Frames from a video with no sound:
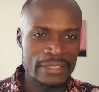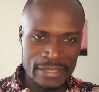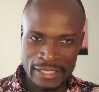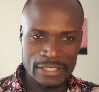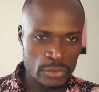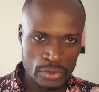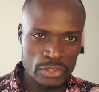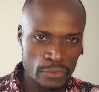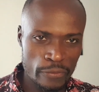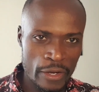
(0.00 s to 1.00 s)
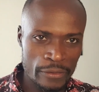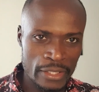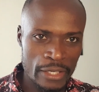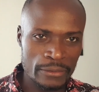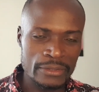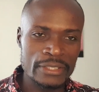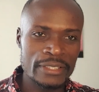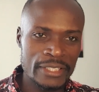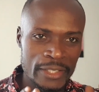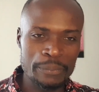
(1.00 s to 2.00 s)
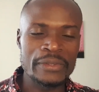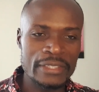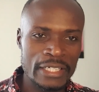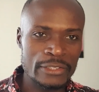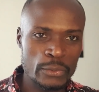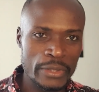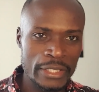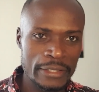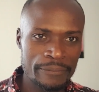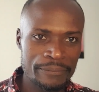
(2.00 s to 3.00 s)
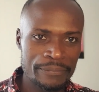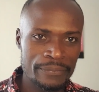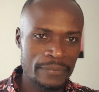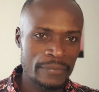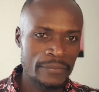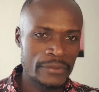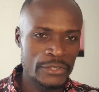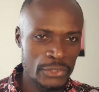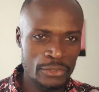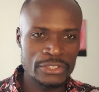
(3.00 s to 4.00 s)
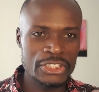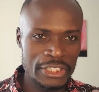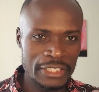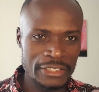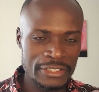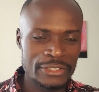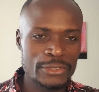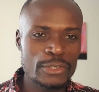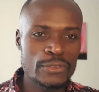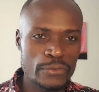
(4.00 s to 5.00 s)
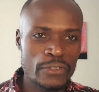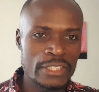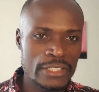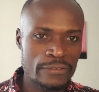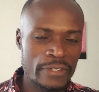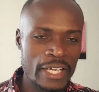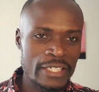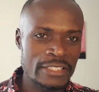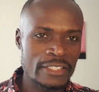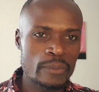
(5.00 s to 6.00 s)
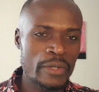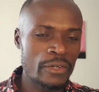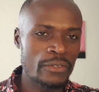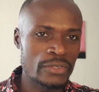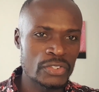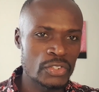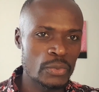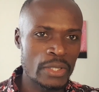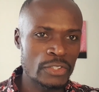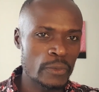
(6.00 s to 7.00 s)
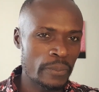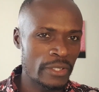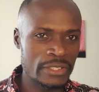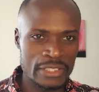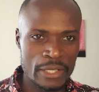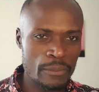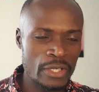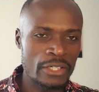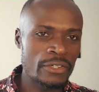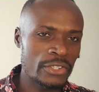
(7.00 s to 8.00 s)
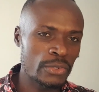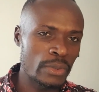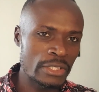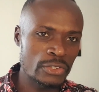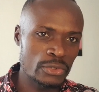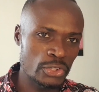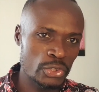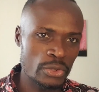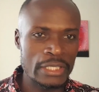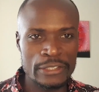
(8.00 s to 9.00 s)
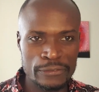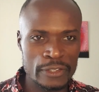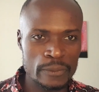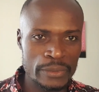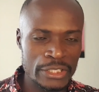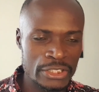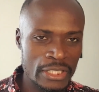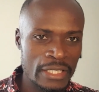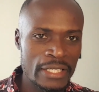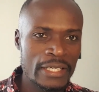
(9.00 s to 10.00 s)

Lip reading: That is what you found out. Keep it that way. Don't change. Don't falsify just because you want to please someone or you want to show a different picture.